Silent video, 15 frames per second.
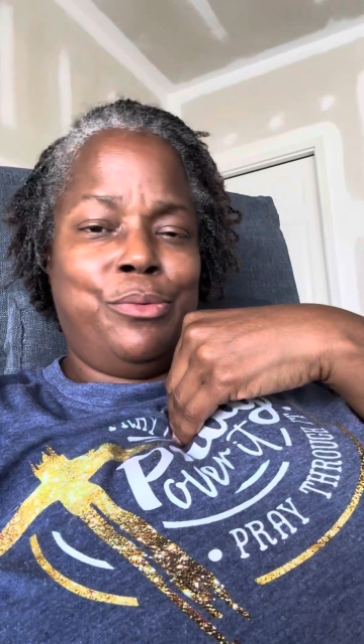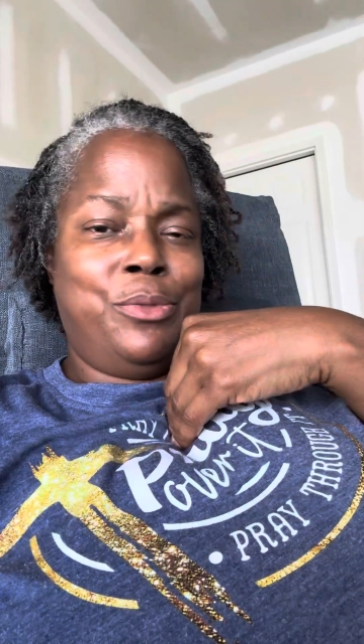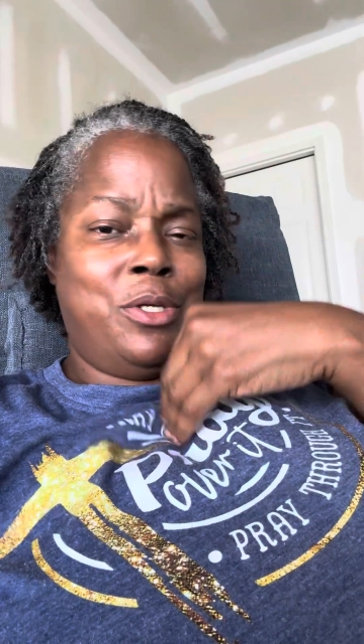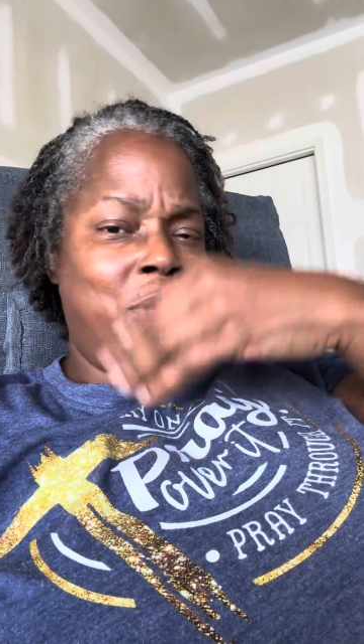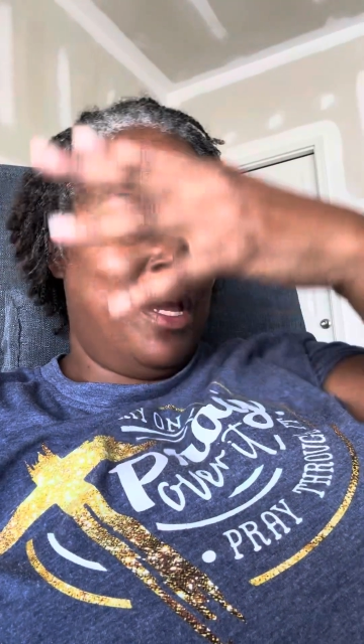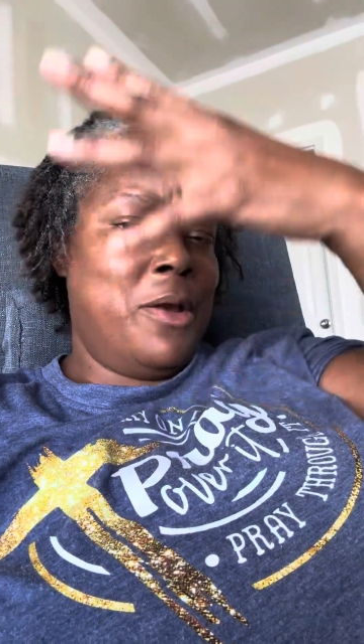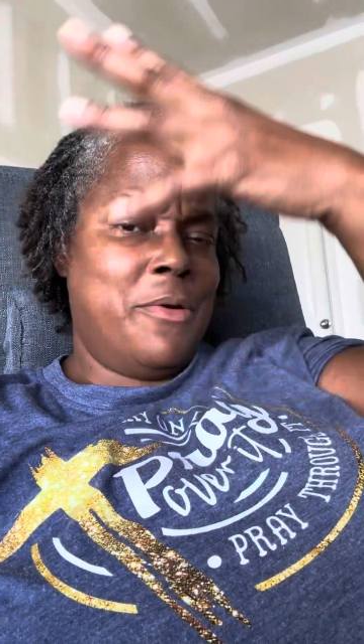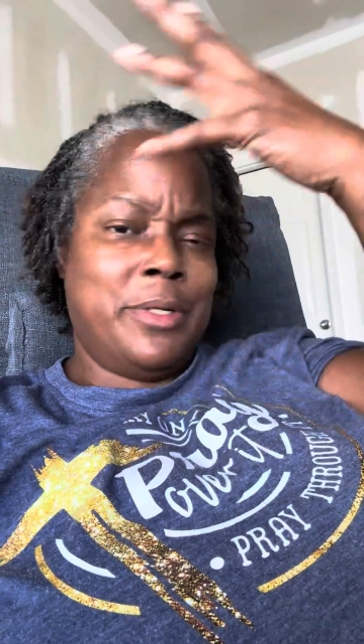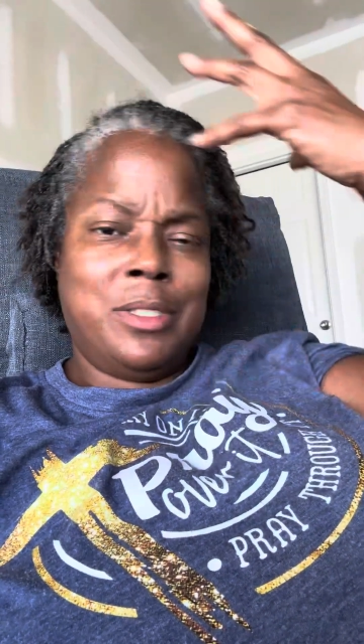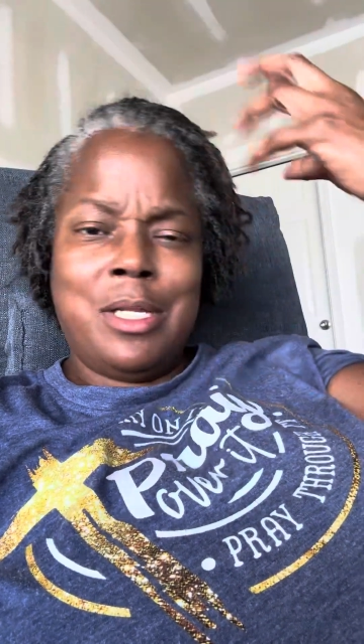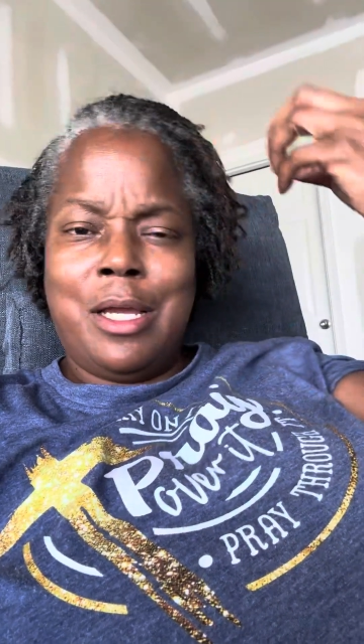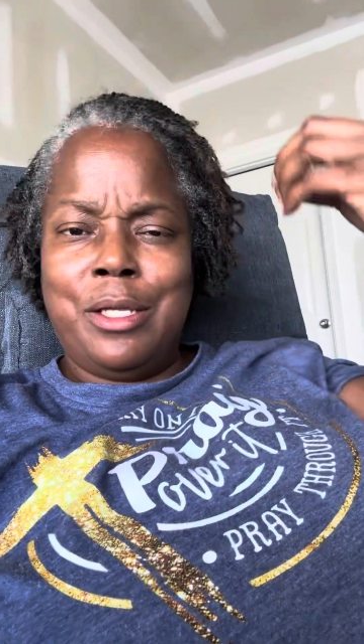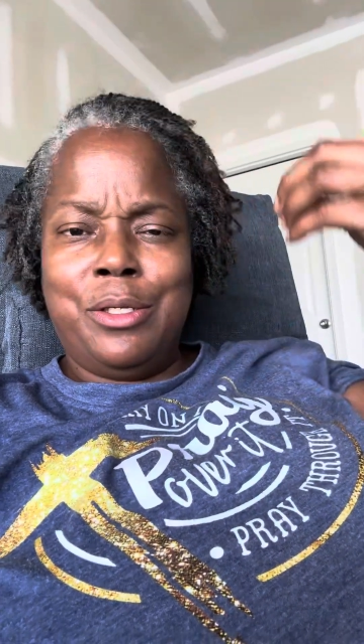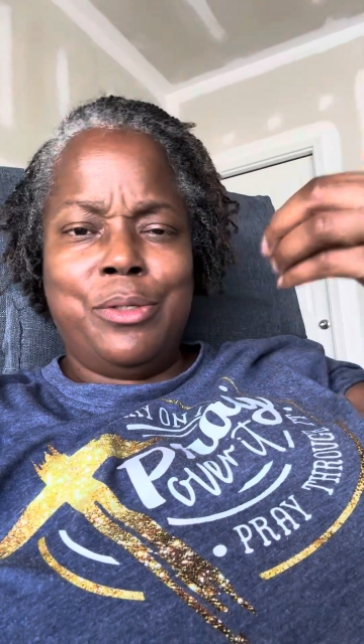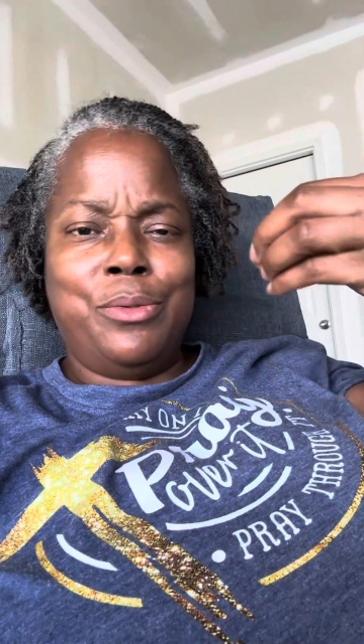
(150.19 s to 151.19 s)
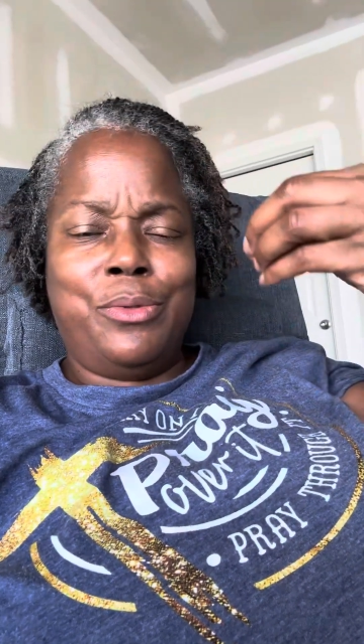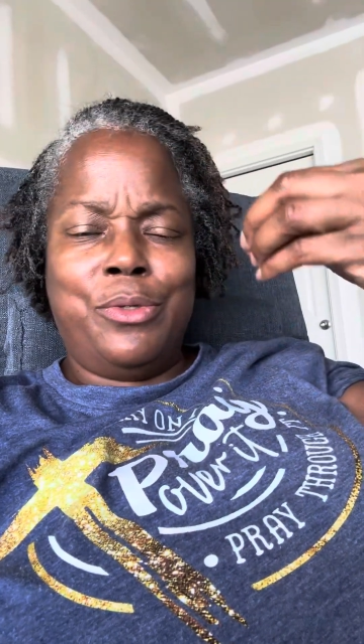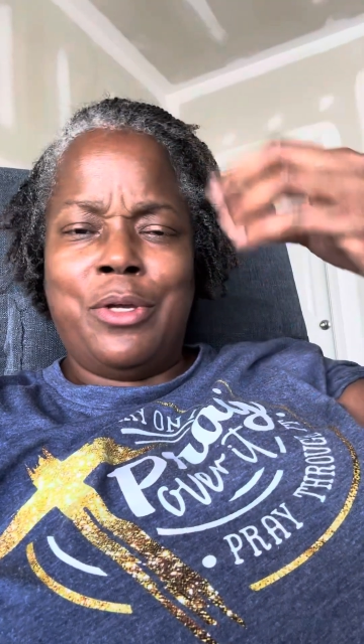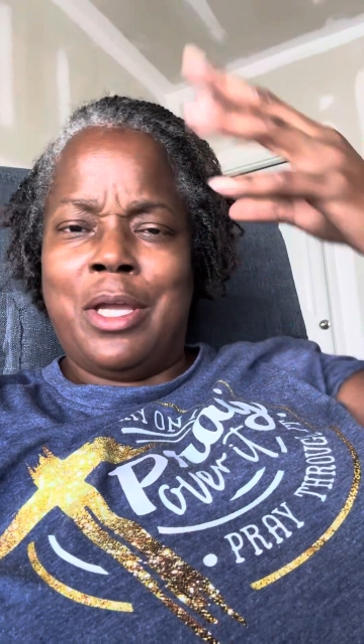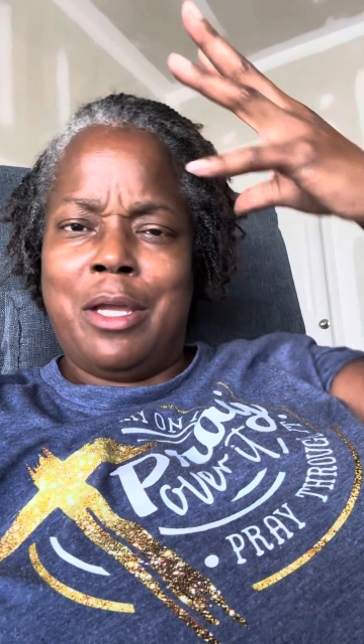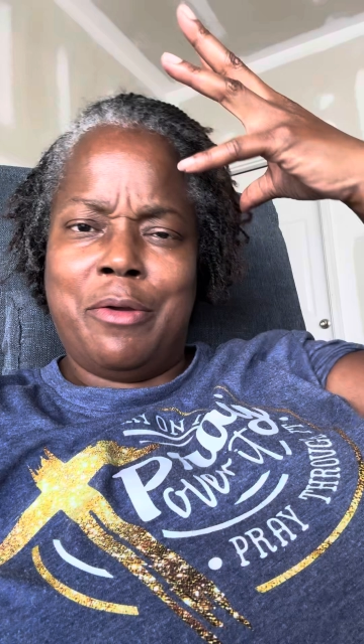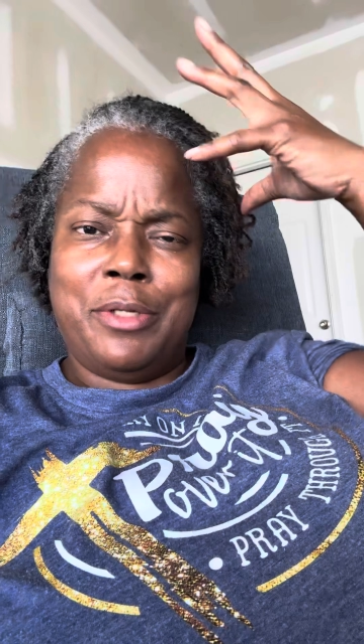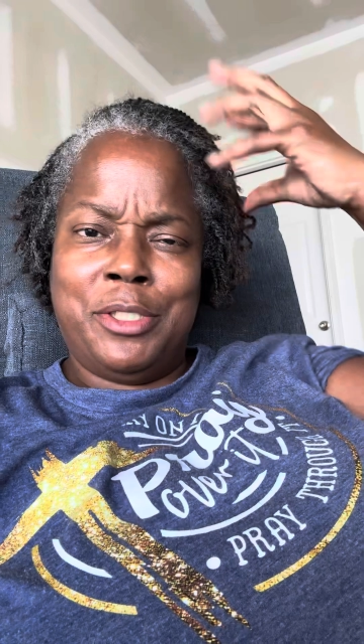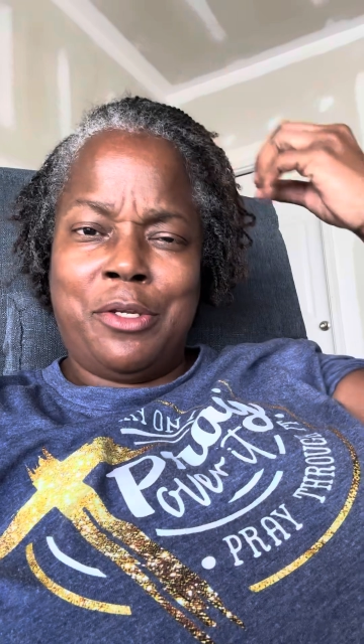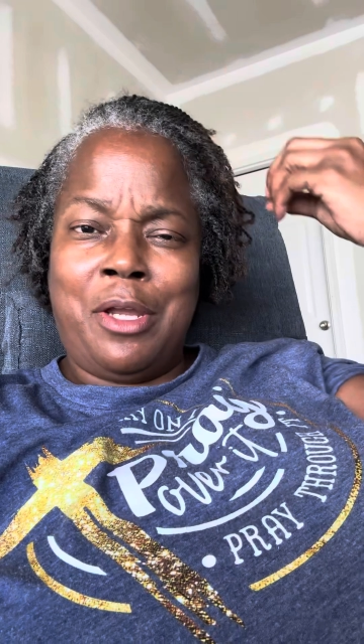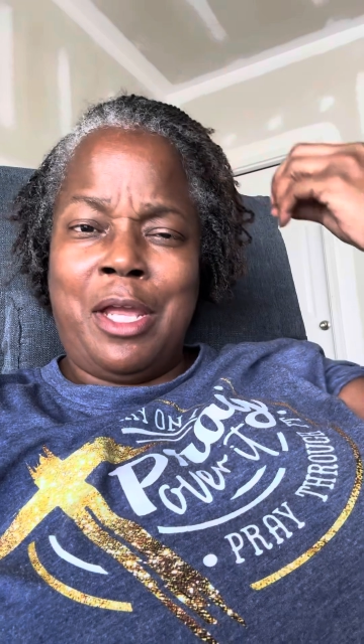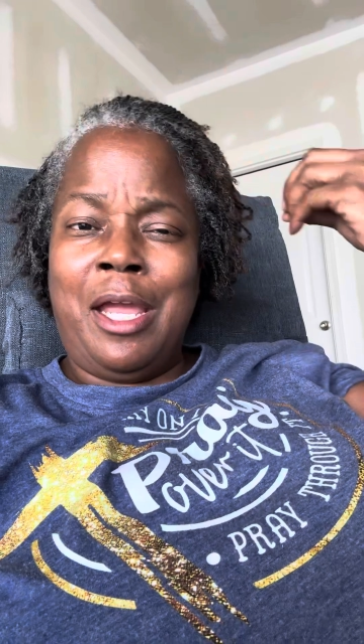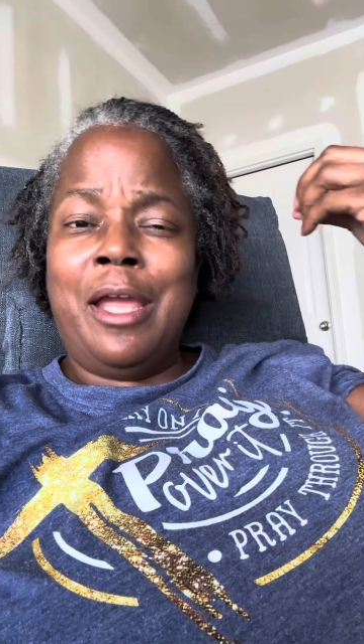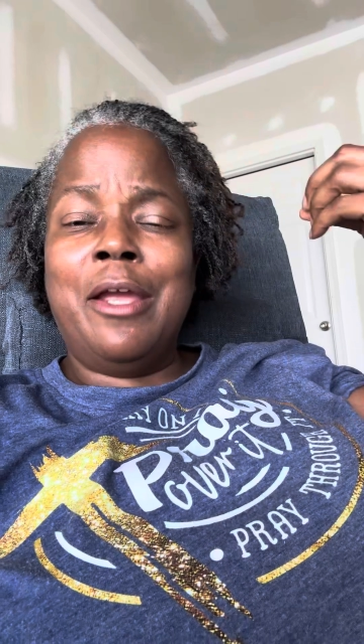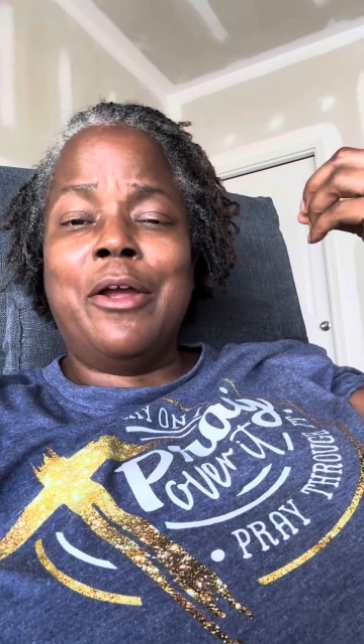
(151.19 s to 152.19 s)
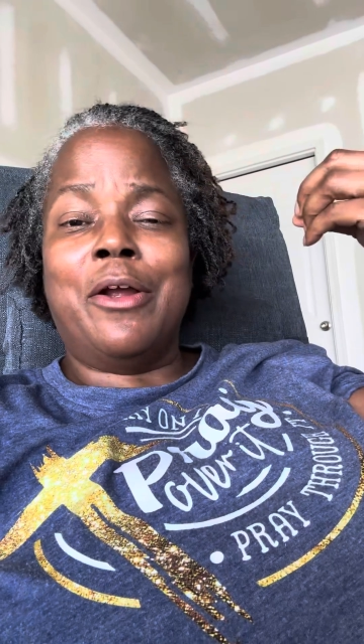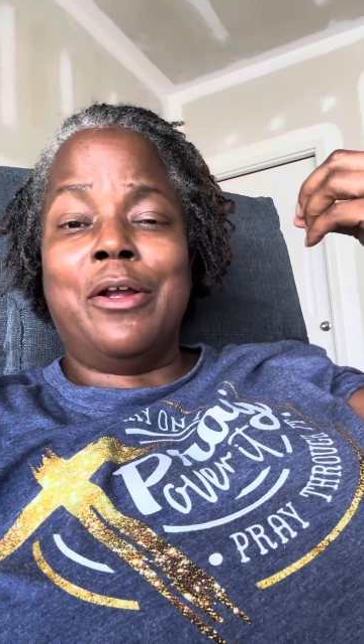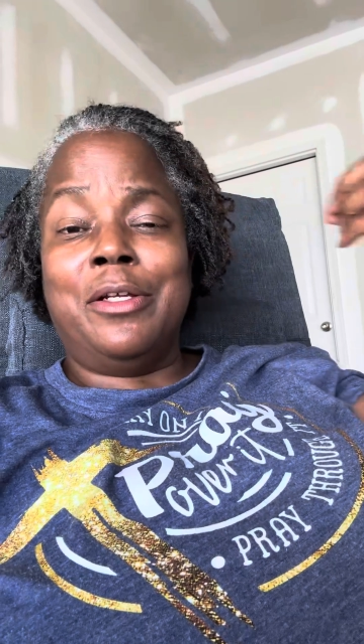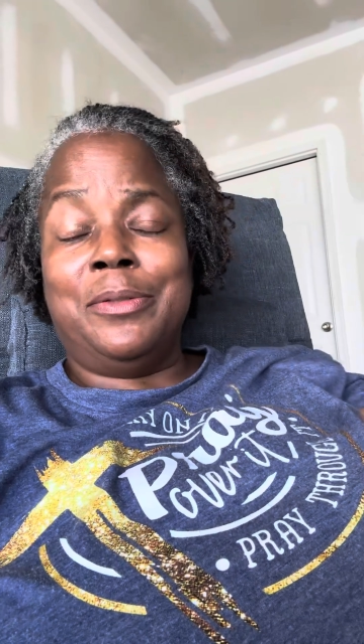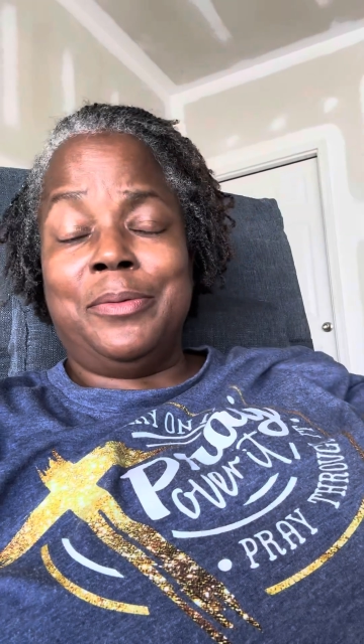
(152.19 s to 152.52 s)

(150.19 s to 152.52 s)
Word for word: Your hair is not you. Your hair is your hair.